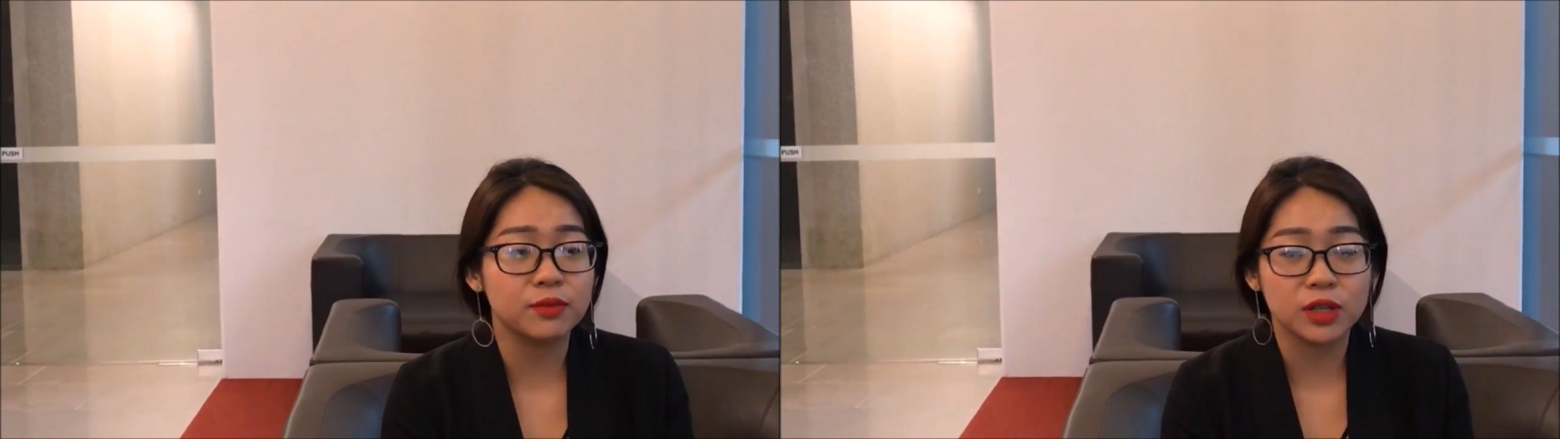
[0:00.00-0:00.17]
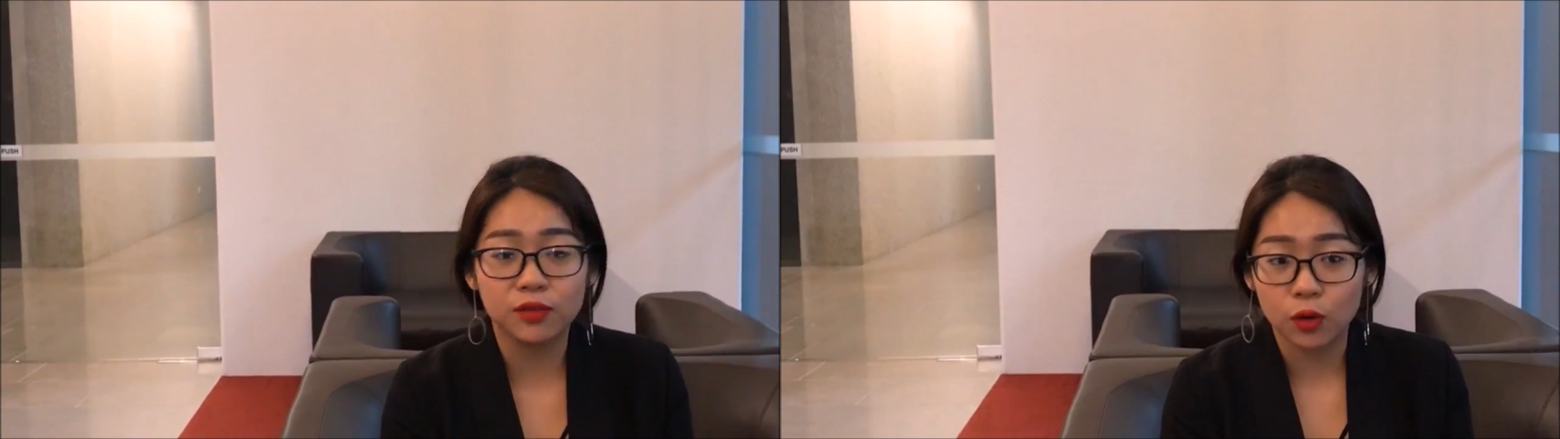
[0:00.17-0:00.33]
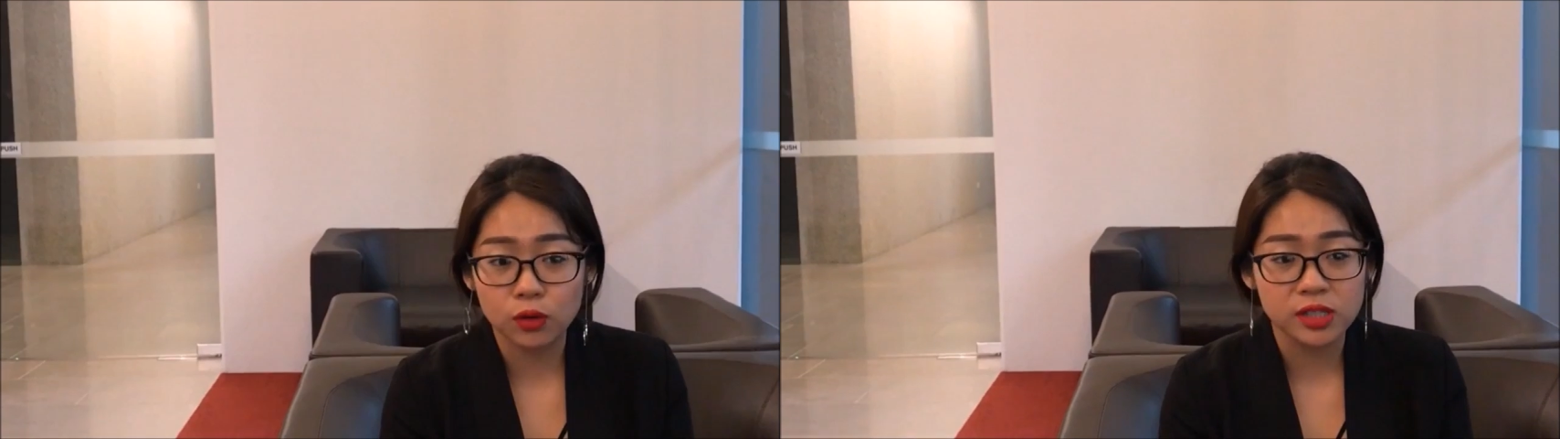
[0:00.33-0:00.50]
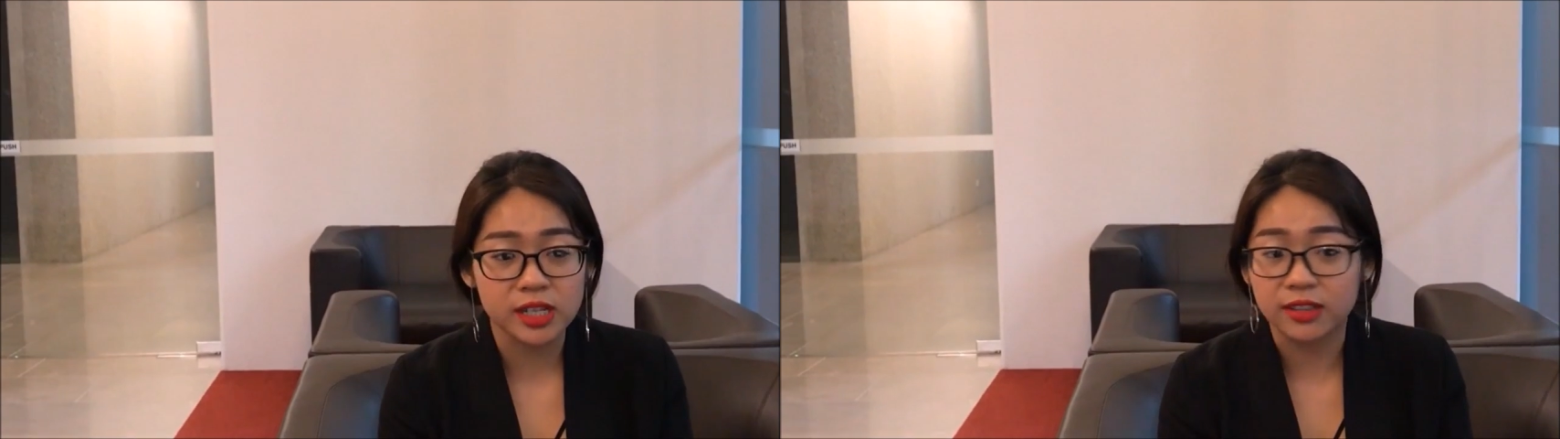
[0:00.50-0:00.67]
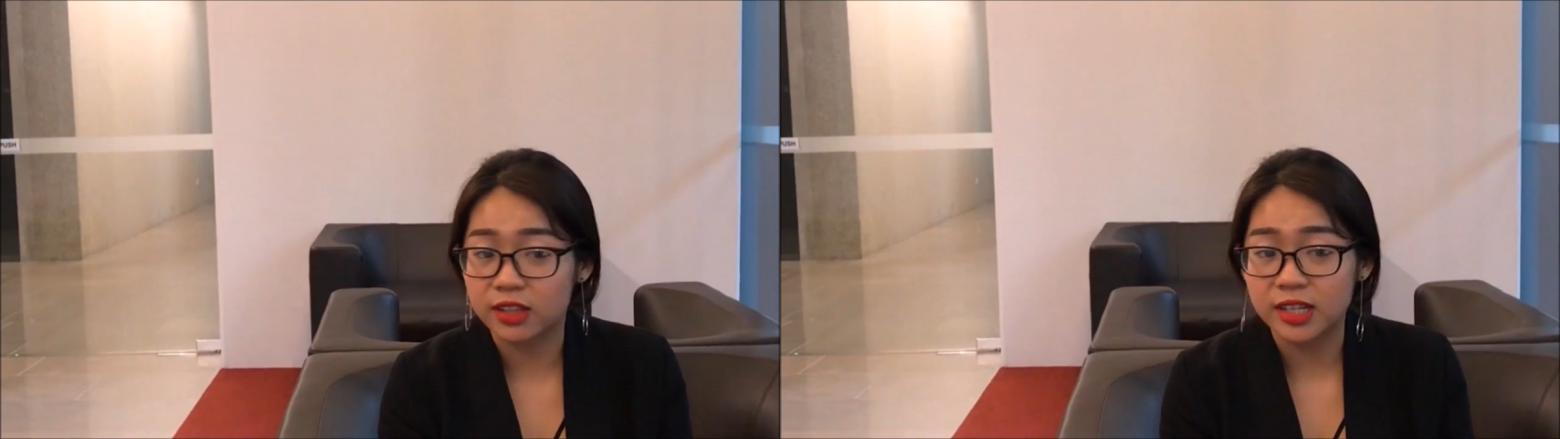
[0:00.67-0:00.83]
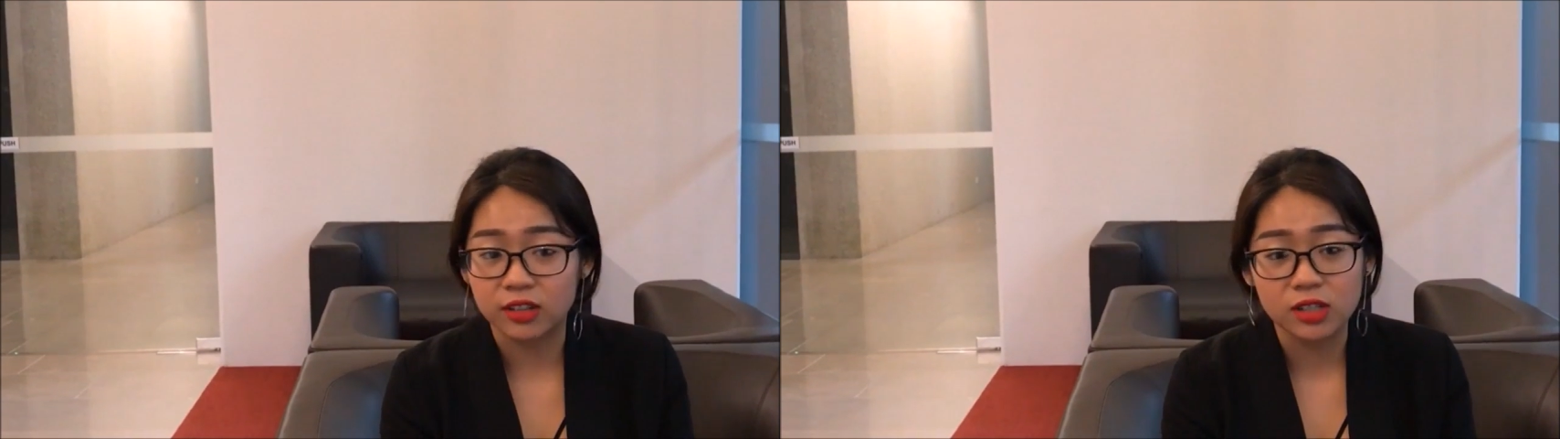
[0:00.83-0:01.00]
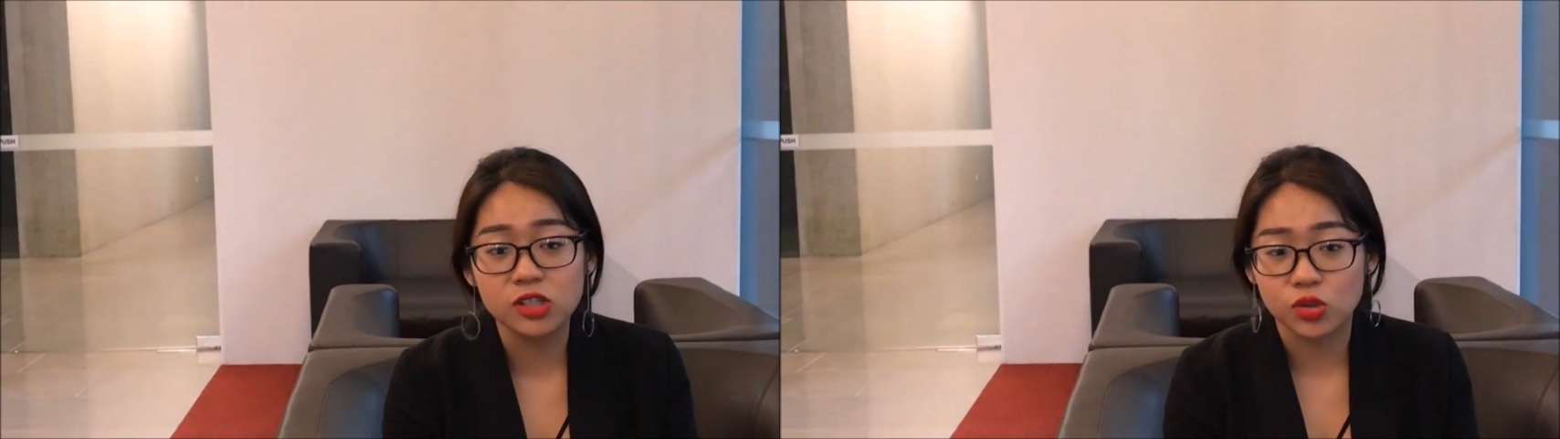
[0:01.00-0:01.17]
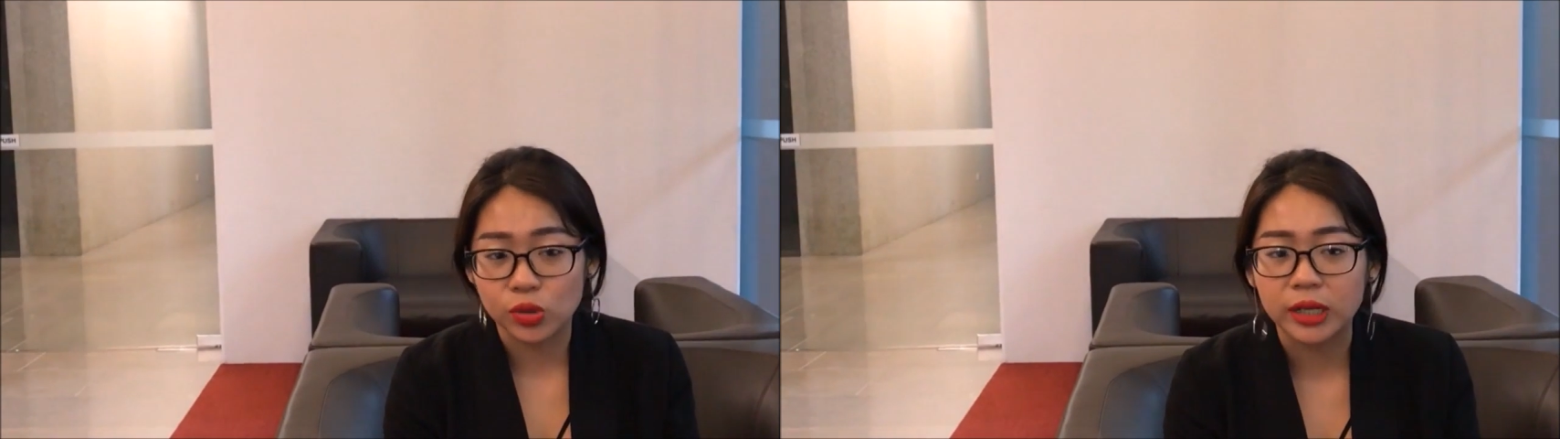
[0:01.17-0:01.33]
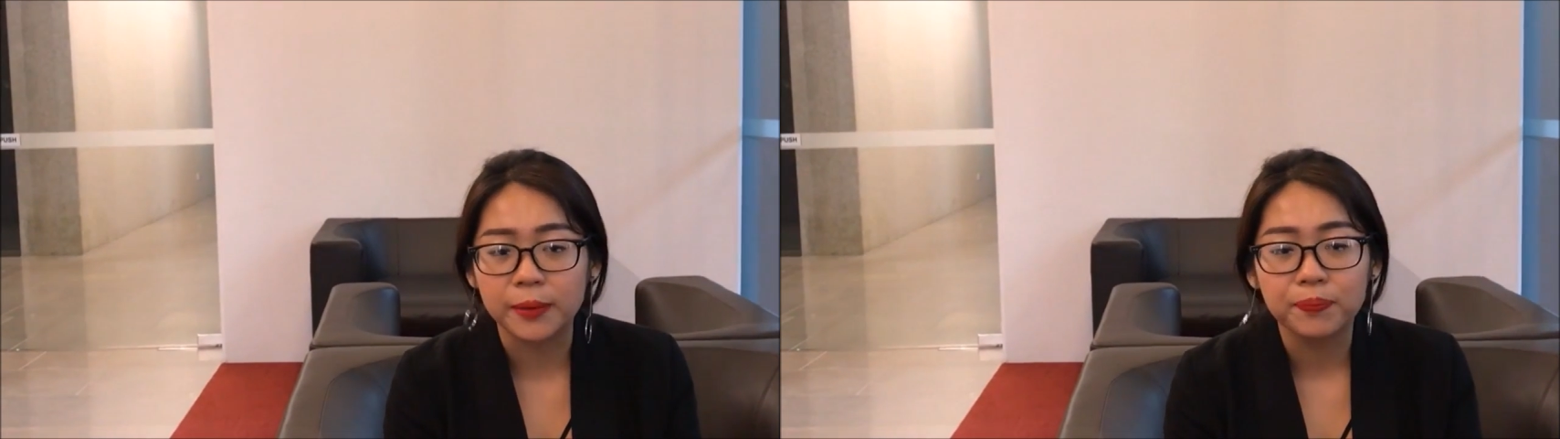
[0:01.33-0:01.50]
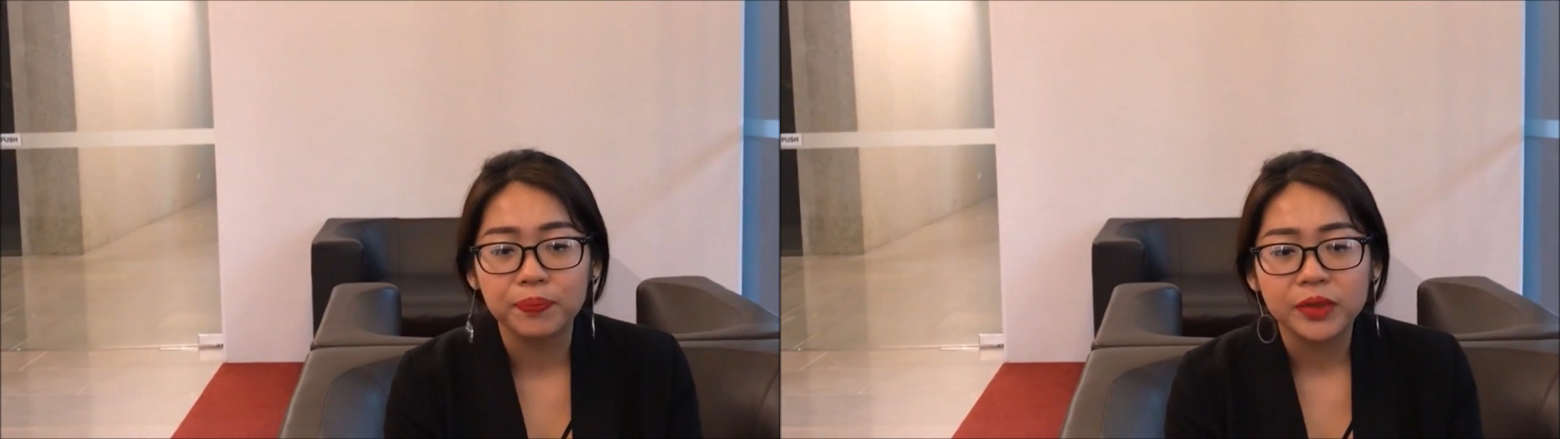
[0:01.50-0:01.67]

rivals in the industry.